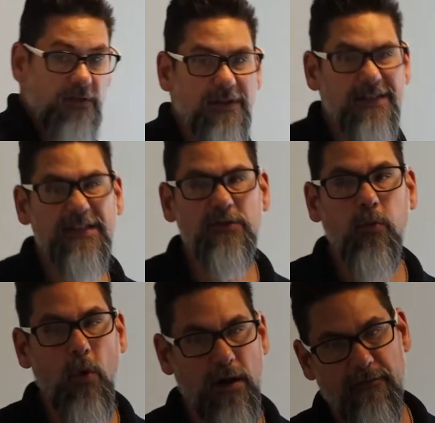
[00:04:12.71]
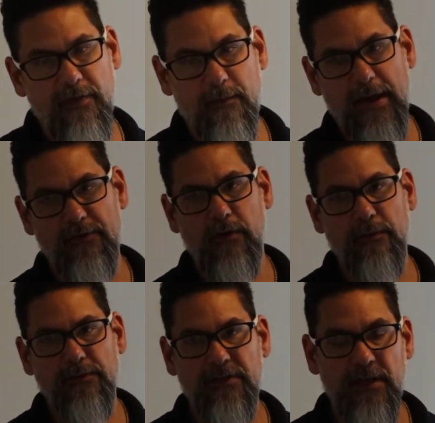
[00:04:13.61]
So this is one of the
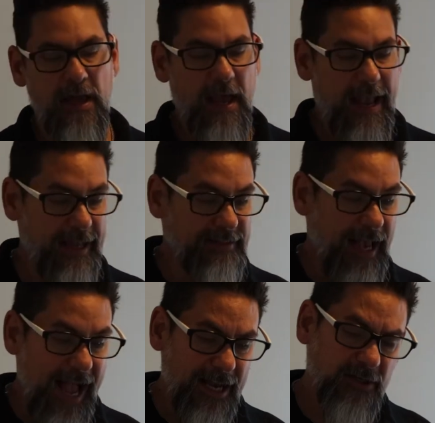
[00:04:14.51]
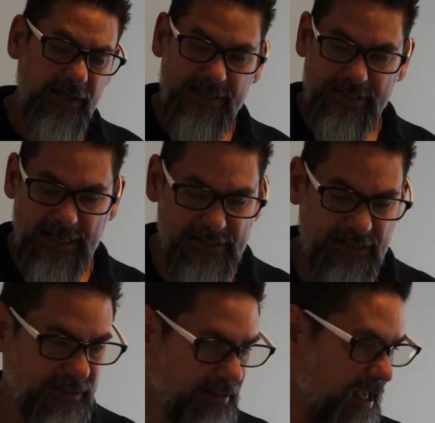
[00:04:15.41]
bedrooms. It's actually a
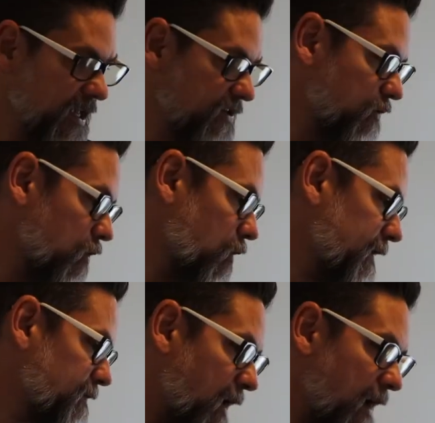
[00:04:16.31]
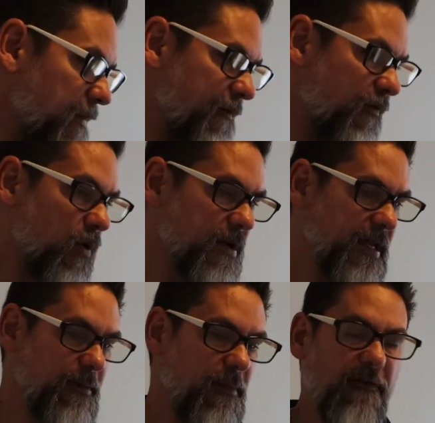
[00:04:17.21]
decent sized room. It's probably
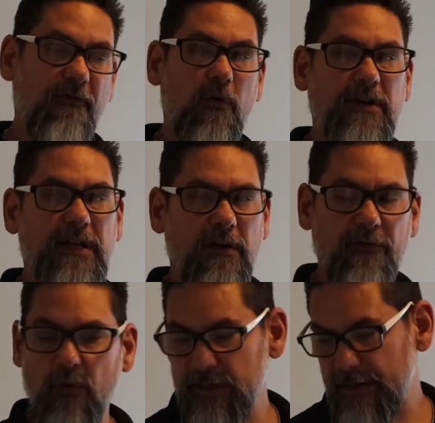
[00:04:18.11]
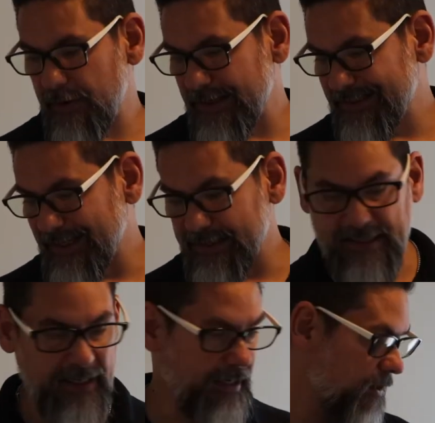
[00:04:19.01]
14 by 14 or 14 by
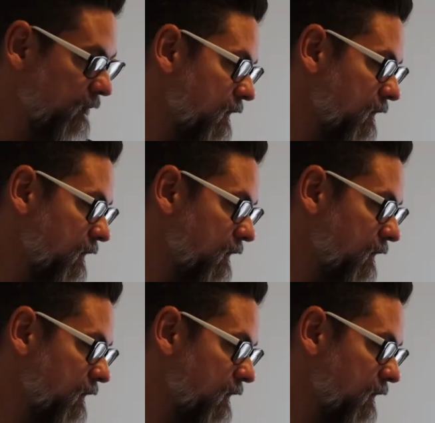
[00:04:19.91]
16